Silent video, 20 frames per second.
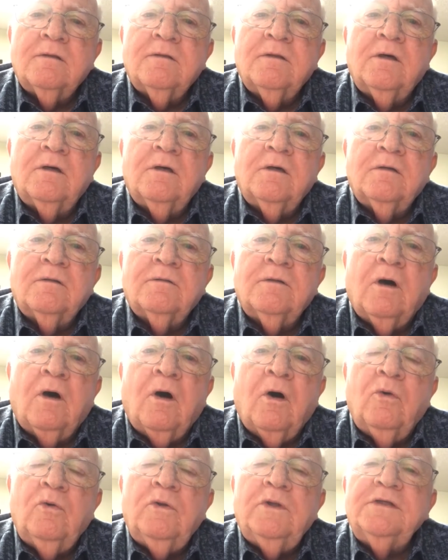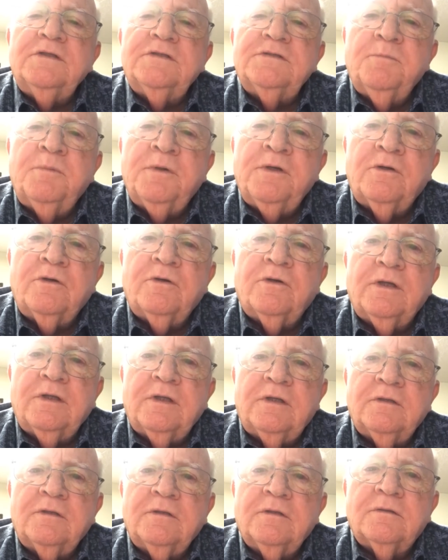the, the Holy
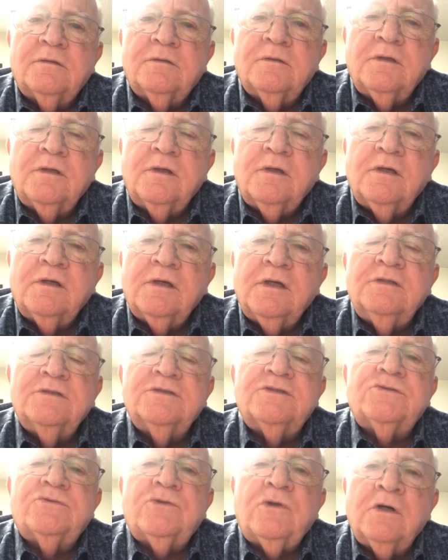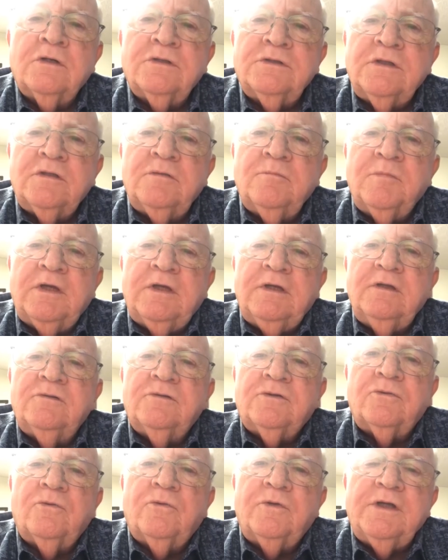Spirit instructed me
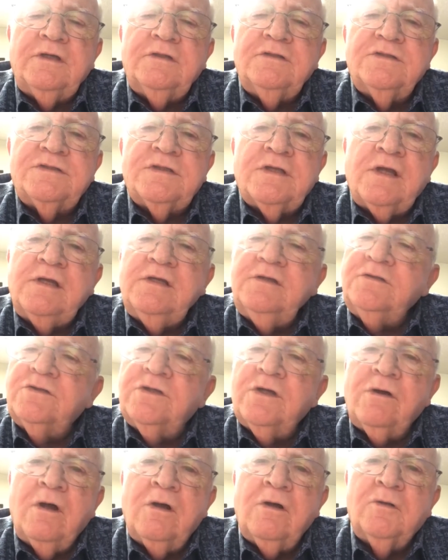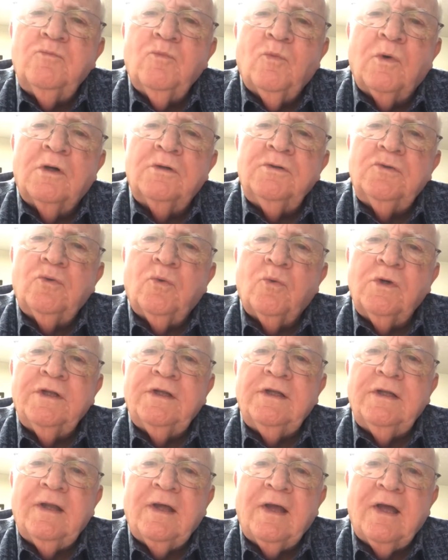to read Saint John one
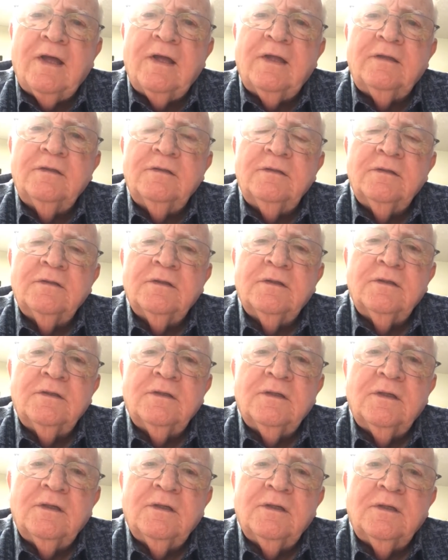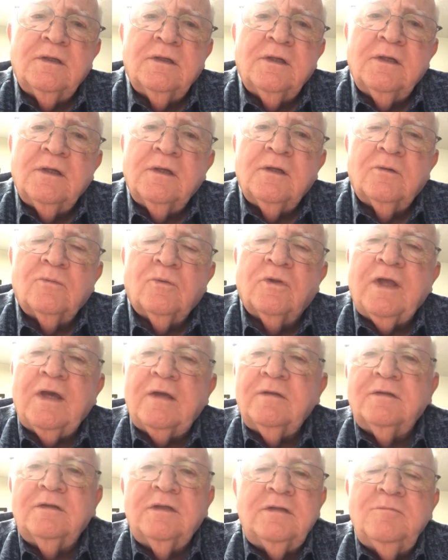twenty-nine. Well,
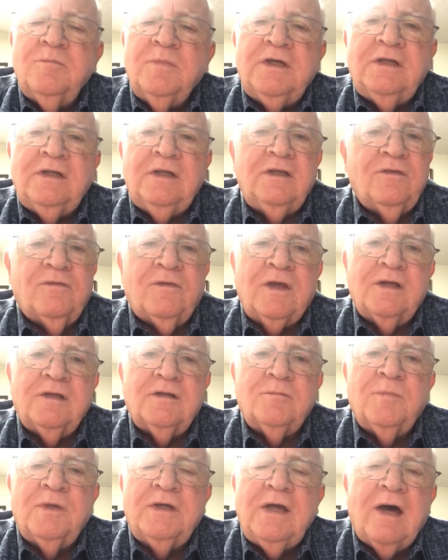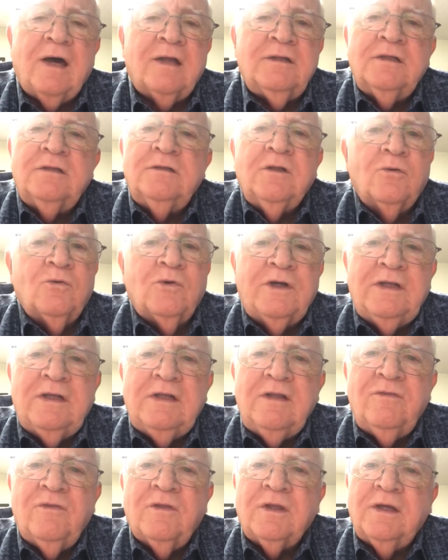that didn't mean anything to me. I didn't know
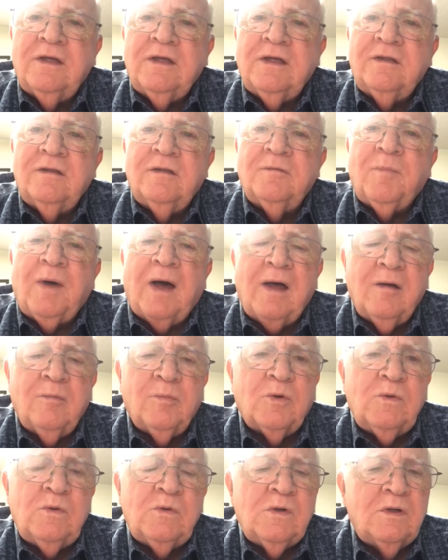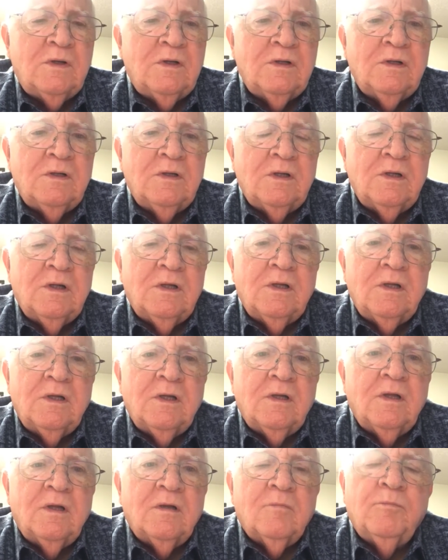anything in the Bible.
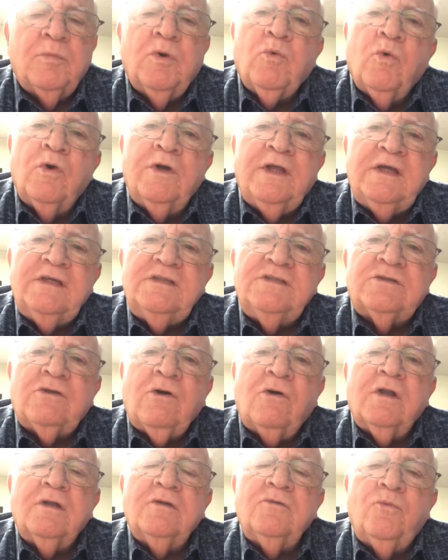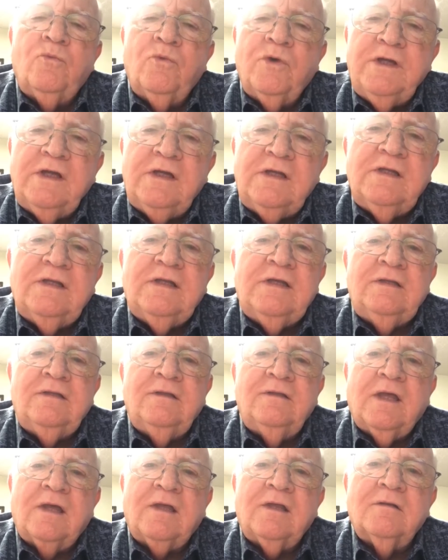But when he started
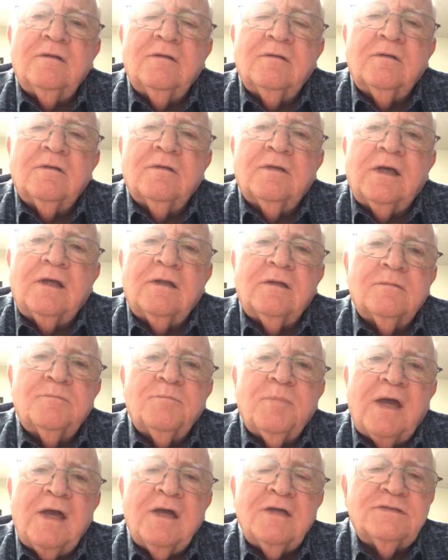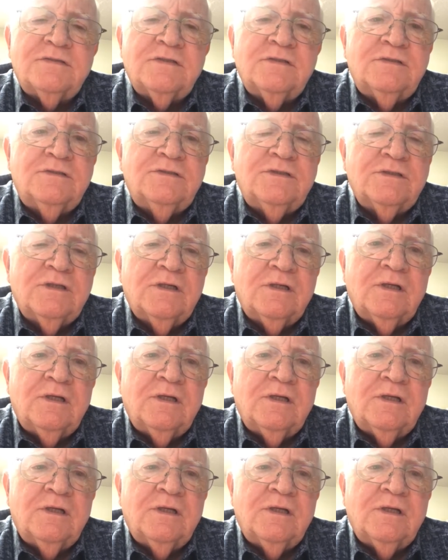reading that, that passage,